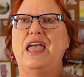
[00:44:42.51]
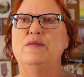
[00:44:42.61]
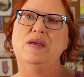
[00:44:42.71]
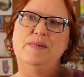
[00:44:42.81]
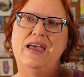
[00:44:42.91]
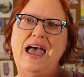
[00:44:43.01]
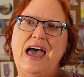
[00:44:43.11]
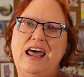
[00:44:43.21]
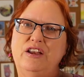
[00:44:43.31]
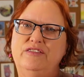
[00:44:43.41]
and maybe a
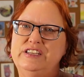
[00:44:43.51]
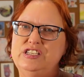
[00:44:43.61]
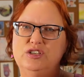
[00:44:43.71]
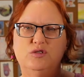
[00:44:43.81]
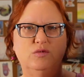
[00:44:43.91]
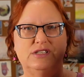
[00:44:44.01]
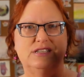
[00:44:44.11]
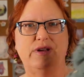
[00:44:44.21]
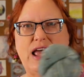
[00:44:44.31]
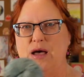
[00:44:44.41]
hat out of it too. We'll
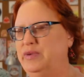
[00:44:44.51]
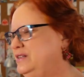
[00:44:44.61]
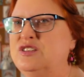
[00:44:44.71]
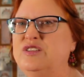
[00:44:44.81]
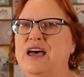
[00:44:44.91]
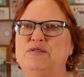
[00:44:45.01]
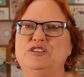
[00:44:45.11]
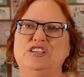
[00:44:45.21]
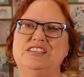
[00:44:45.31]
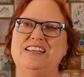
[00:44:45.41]
see what happens. So that
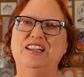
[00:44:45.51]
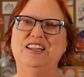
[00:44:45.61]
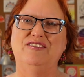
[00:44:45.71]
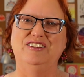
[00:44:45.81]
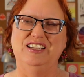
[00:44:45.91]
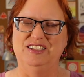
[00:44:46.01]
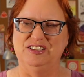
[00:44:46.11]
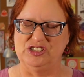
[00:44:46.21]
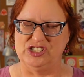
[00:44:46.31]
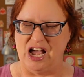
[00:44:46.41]
was just a lovely
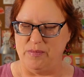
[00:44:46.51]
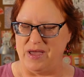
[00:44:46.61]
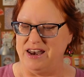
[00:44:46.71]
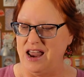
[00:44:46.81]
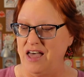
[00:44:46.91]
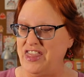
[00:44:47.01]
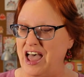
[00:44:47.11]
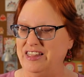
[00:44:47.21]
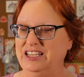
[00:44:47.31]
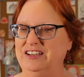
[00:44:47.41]
little shop and not
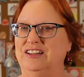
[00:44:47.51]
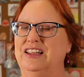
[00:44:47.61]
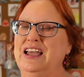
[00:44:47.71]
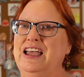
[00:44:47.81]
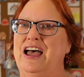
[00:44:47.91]
that little.